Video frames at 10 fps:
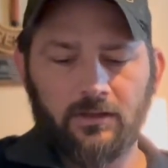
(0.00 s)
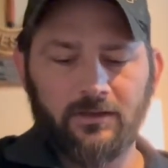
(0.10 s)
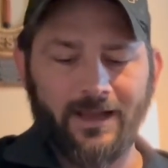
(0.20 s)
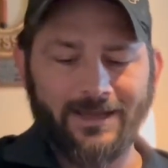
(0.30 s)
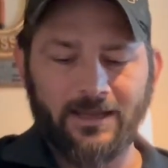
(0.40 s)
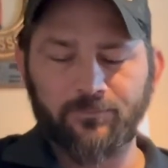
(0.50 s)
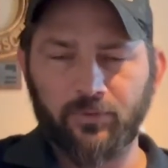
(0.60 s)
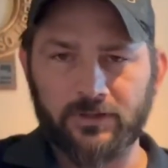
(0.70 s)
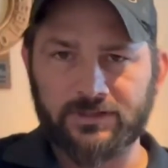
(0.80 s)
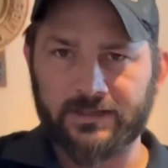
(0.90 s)

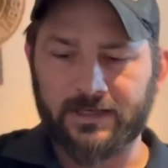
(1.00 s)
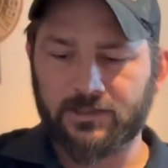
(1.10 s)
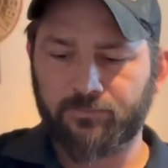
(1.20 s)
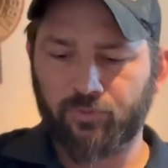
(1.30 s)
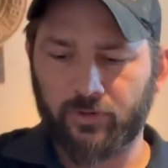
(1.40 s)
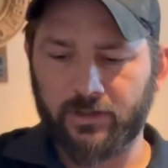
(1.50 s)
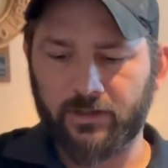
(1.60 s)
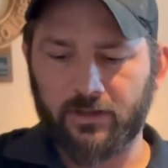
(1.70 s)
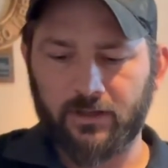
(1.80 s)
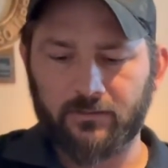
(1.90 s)
98.6, pretty
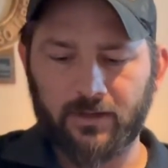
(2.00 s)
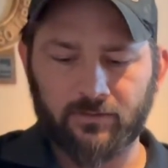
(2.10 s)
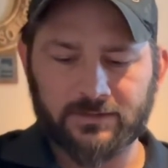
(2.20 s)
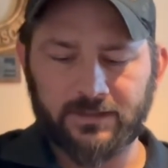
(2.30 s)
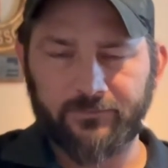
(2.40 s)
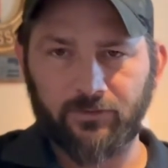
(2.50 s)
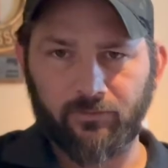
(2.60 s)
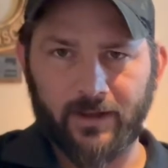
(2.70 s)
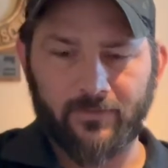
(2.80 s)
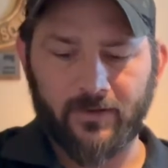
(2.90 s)
good. I don't see any
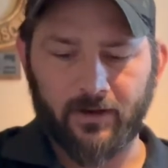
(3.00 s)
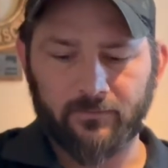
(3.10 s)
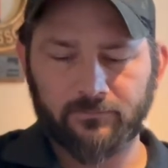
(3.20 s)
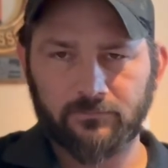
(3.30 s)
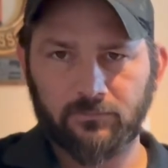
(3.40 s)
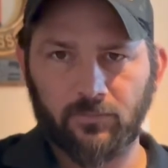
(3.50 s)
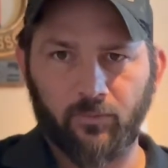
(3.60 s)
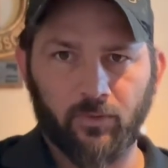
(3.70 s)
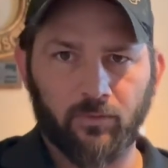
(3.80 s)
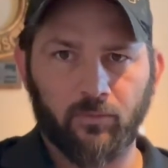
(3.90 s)
red there.
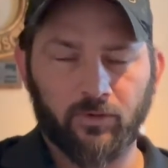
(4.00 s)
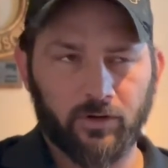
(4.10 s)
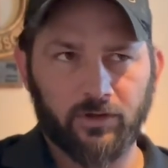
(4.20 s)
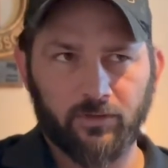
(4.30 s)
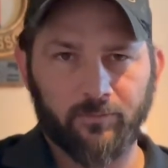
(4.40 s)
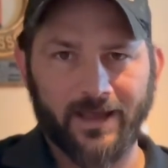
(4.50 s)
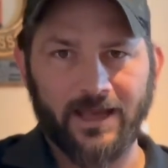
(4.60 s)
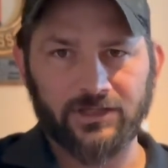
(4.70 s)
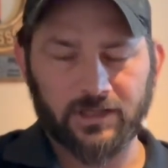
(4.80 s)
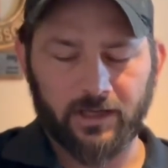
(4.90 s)
We're going to do a
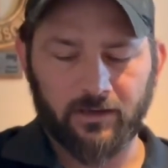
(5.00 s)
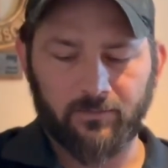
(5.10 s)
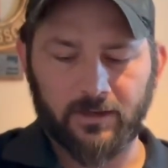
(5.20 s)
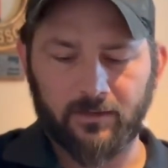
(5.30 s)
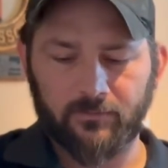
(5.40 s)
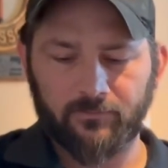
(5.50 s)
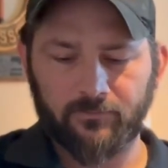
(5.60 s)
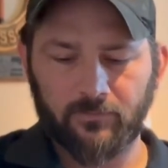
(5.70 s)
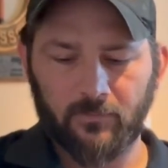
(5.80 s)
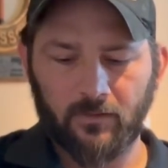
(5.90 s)
bad shot in a minute.
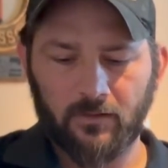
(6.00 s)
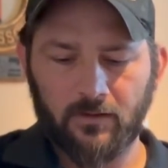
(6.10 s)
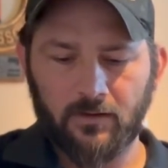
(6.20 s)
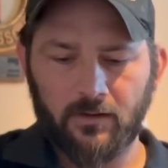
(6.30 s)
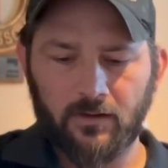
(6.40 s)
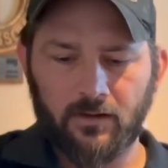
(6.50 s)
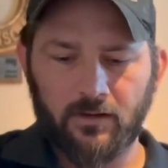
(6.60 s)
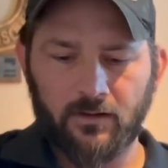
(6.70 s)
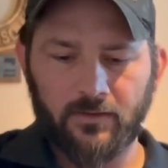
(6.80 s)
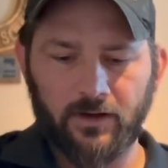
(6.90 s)

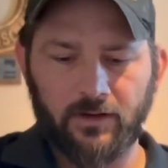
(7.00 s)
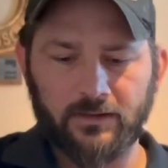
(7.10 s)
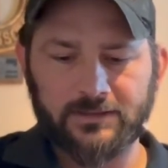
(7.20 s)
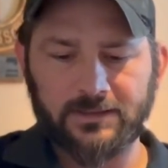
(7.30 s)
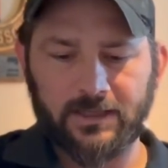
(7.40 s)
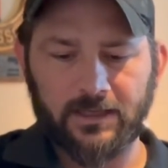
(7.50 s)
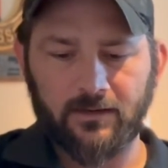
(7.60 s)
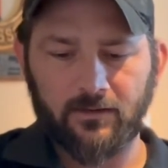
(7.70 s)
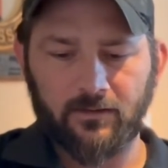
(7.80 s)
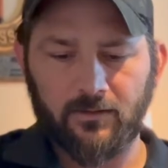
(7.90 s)
There you can
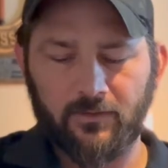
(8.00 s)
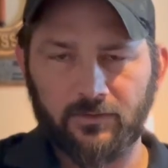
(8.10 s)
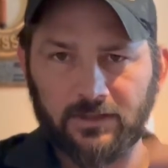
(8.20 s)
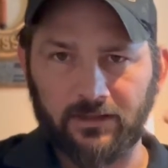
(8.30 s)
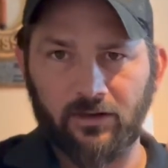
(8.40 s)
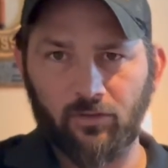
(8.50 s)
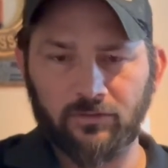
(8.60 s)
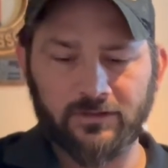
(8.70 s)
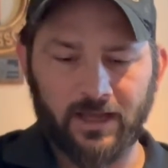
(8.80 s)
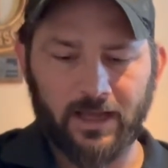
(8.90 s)
see there's a little
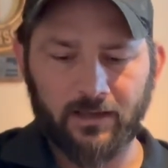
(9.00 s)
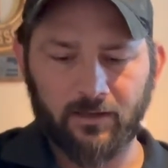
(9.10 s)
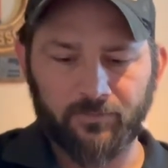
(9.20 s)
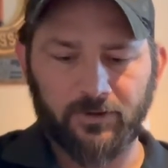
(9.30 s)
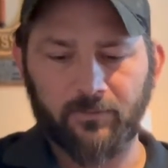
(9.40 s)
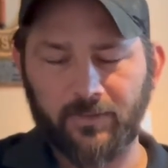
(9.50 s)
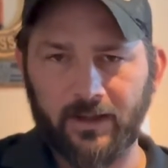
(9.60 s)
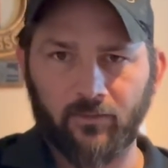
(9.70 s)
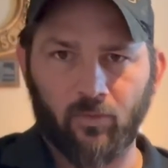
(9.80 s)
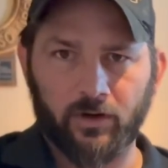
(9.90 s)
dot up there
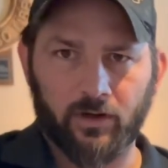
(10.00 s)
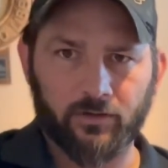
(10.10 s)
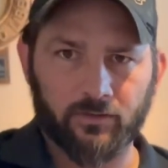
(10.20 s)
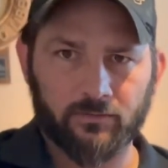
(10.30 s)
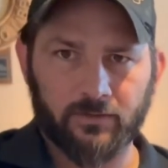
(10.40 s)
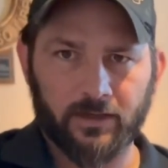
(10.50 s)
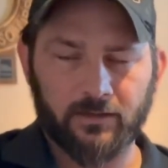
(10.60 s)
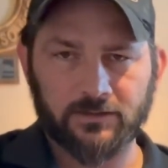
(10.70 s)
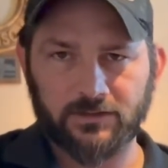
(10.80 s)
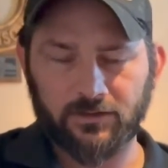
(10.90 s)
by the 100, right?
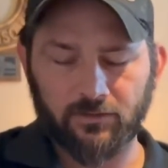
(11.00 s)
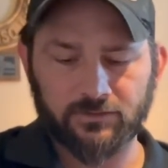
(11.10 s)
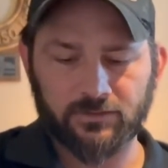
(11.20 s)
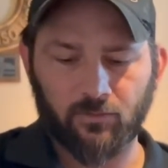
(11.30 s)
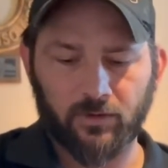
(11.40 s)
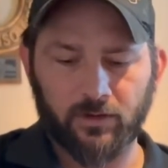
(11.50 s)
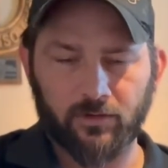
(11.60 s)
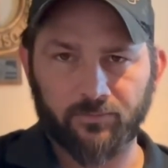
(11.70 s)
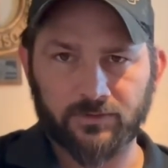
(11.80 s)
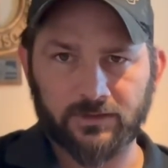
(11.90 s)
Because it's close to
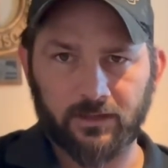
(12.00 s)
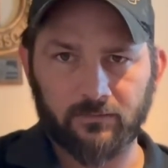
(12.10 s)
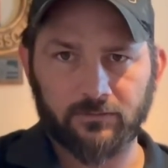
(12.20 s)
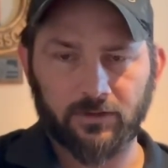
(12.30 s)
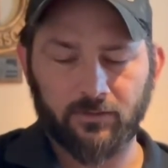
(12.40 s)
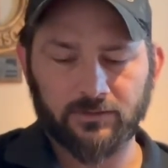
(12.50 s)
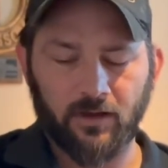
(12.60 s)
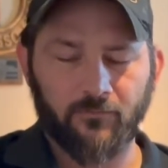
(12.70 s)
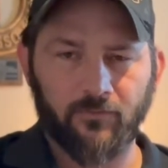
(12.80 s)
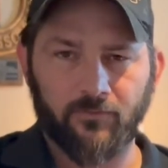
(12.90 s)
100%. So it's
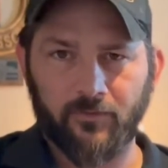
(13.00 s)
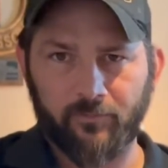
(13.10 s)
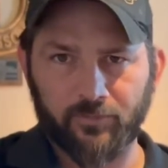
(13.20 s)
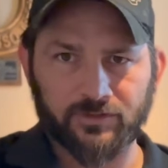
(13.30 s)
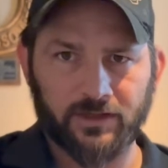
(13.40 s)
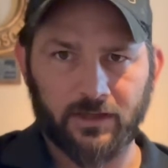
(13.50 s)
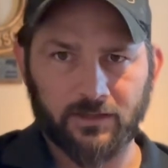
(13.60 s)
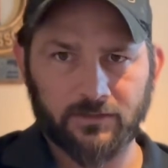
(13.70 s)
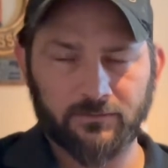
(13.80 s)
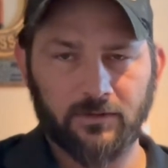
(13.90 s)
off of a
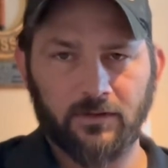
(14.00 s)
percentage,